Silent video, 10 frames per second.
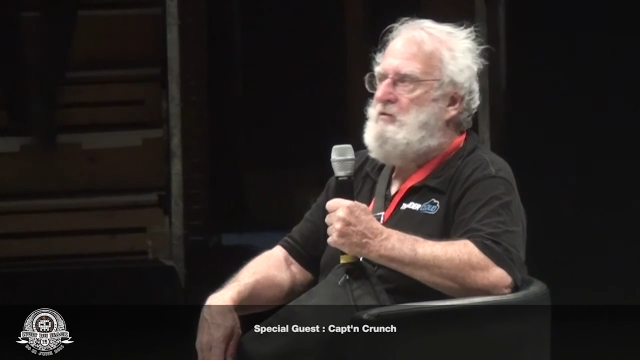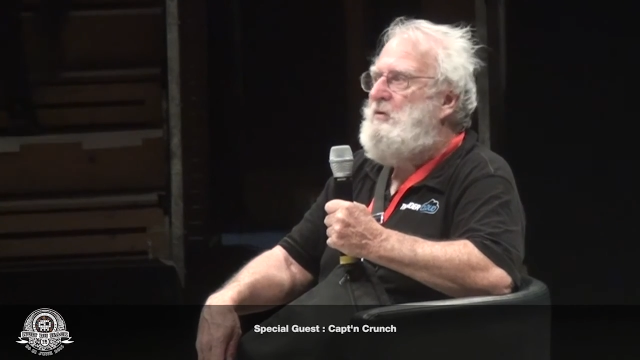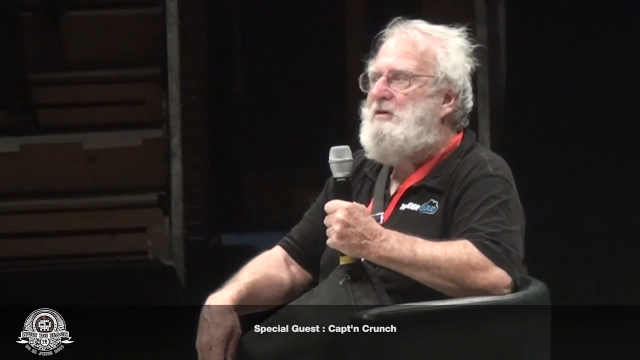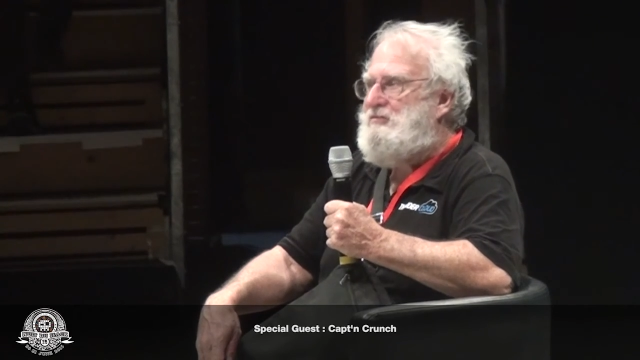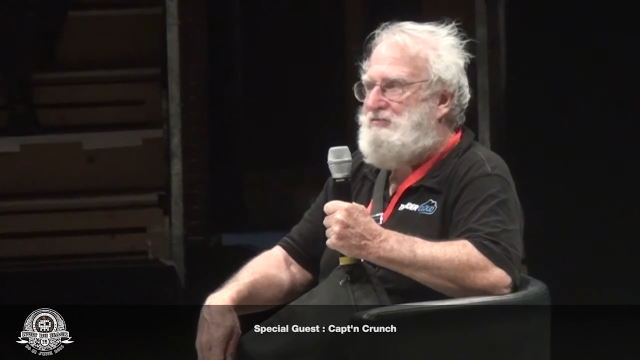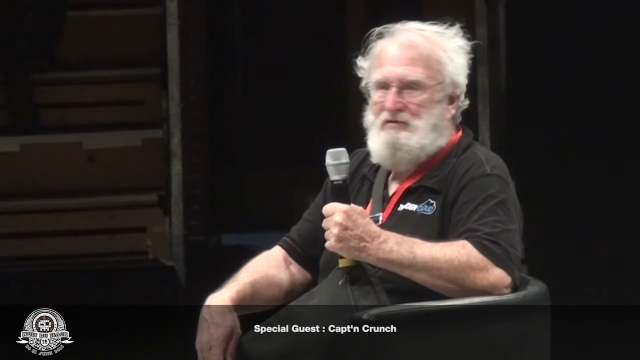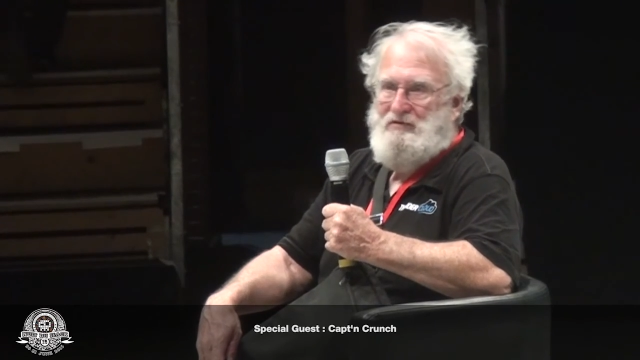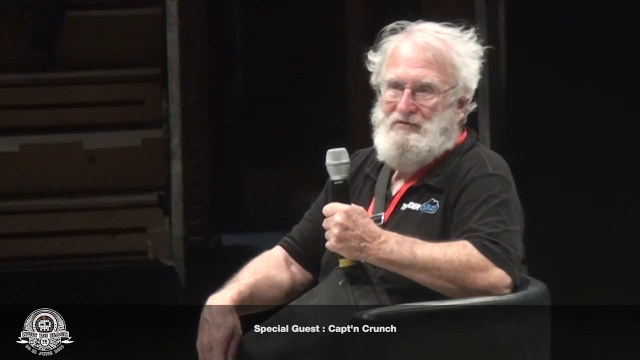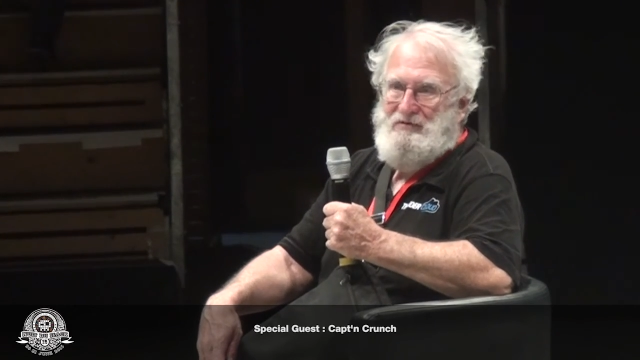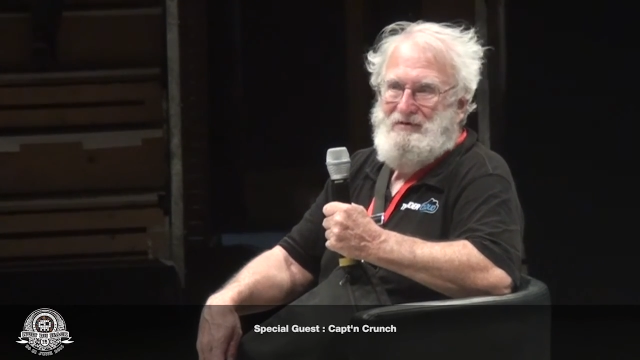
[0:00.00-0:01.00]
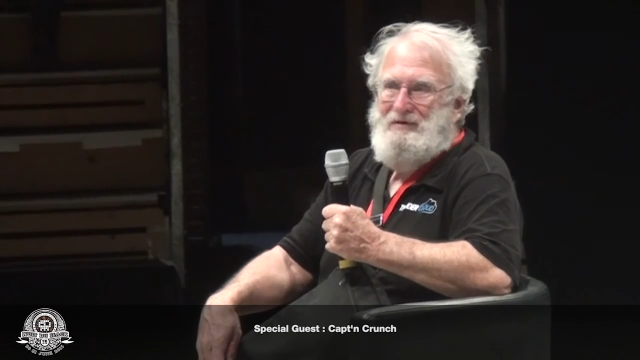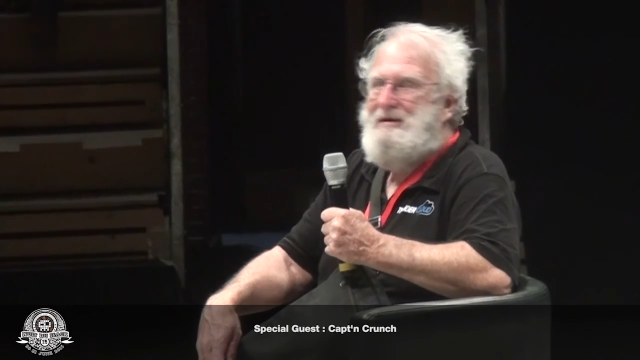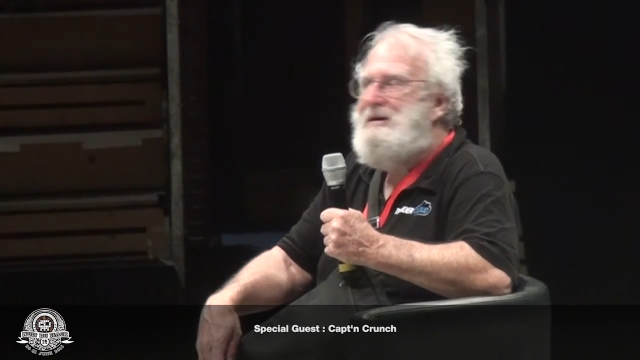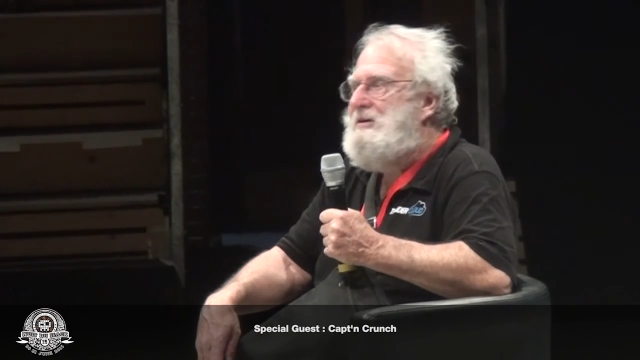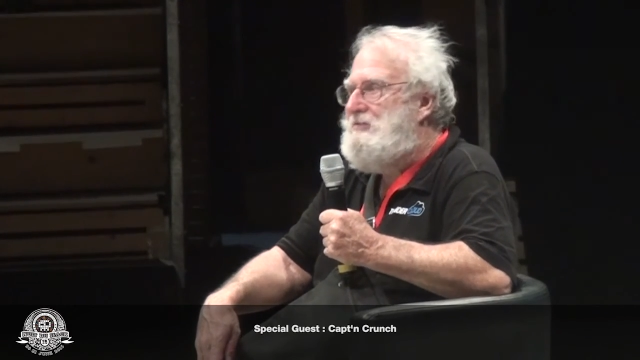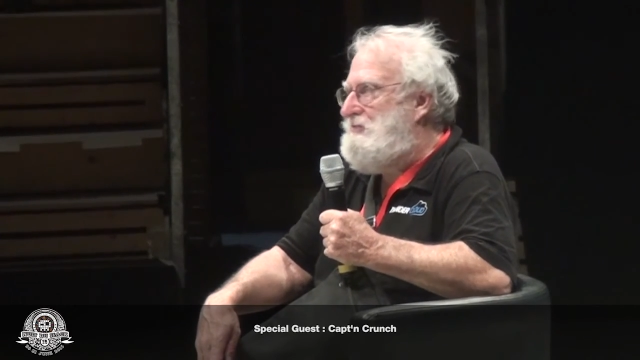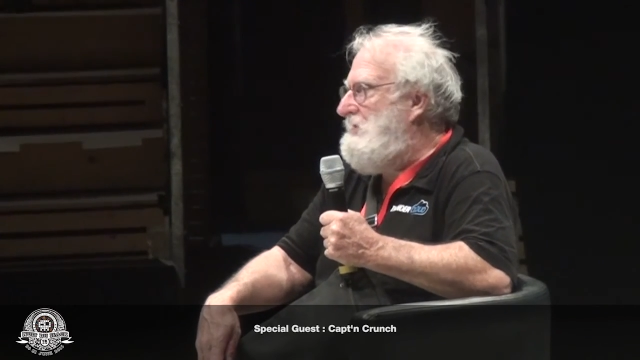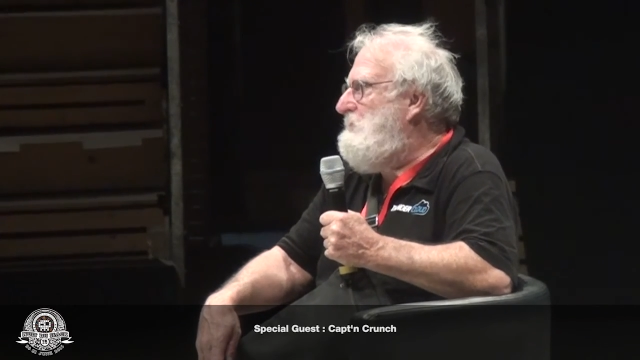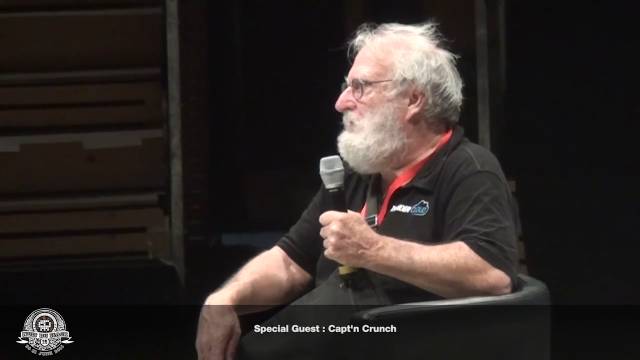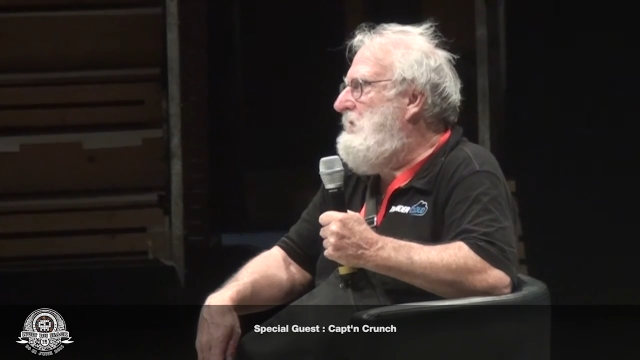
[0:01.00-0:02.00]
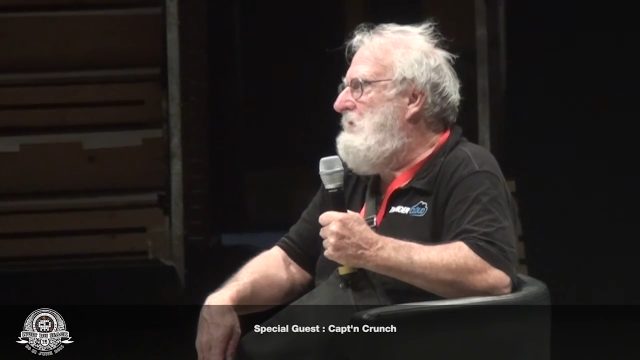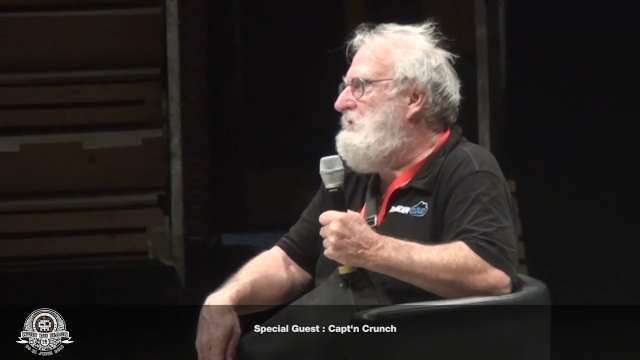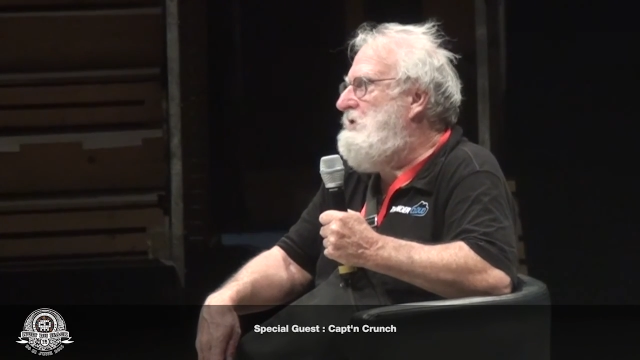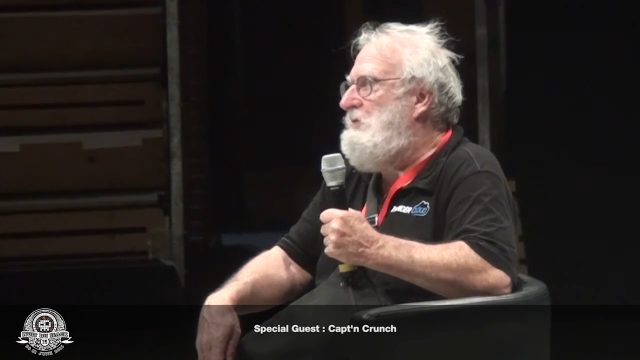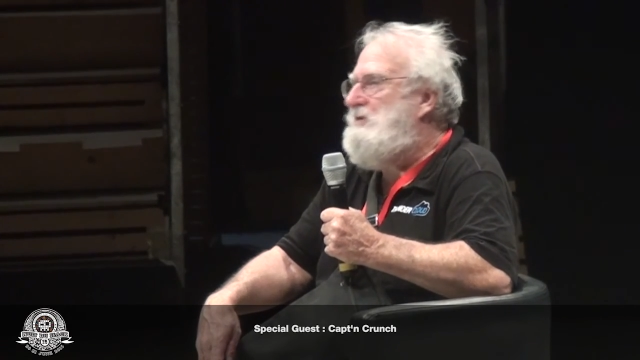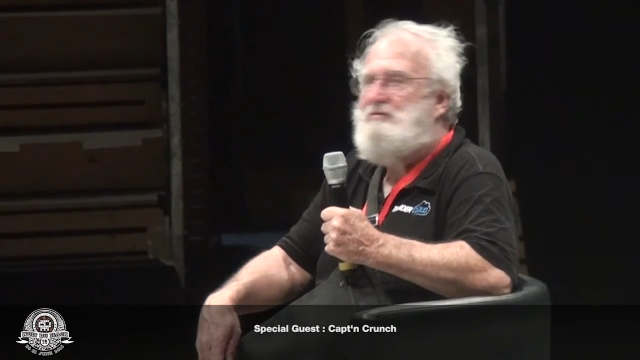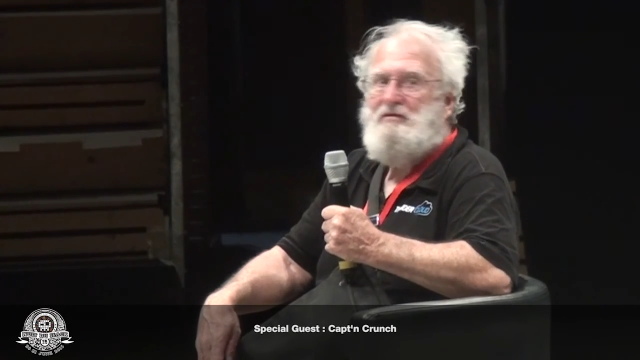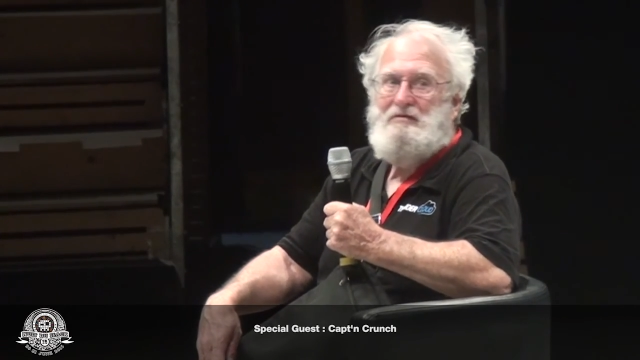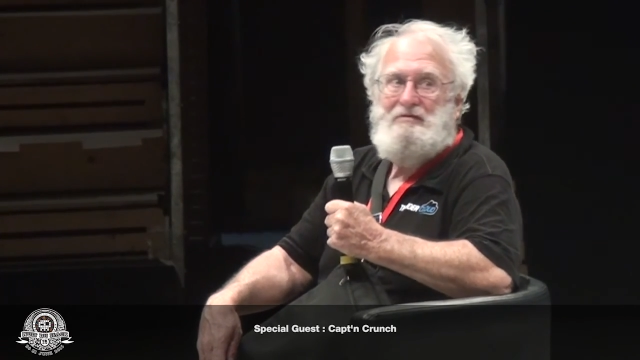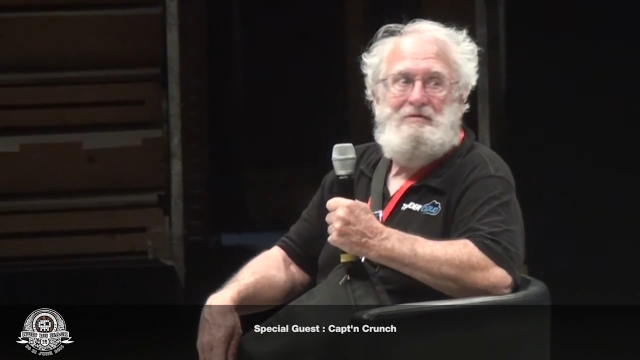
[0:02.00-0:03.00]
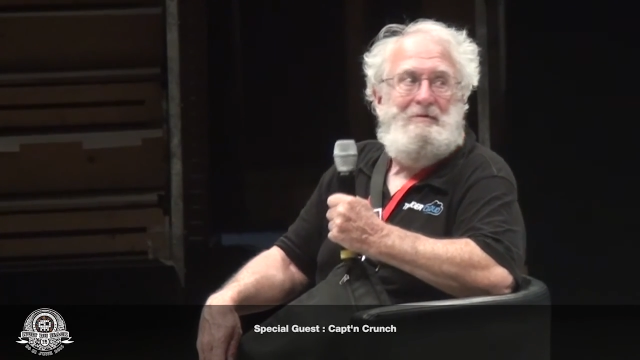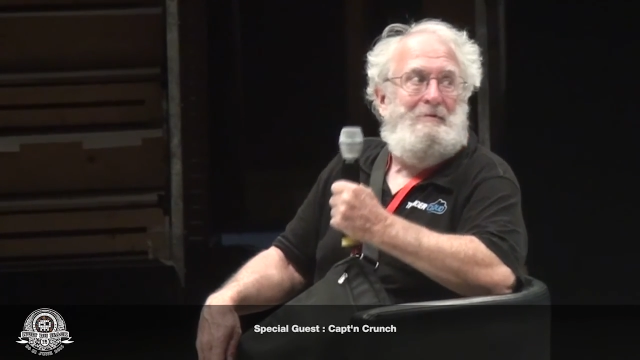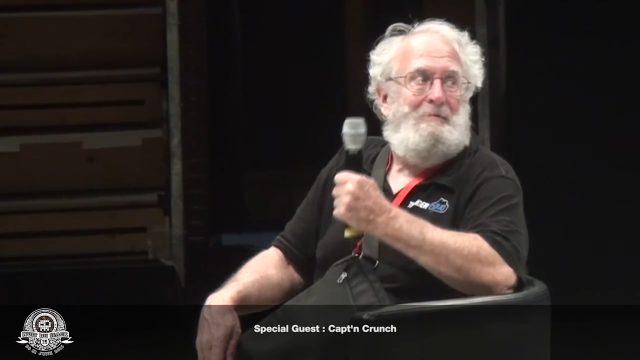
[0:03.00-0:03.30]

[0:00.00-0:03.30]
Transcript: questions. Does anybody have any questions?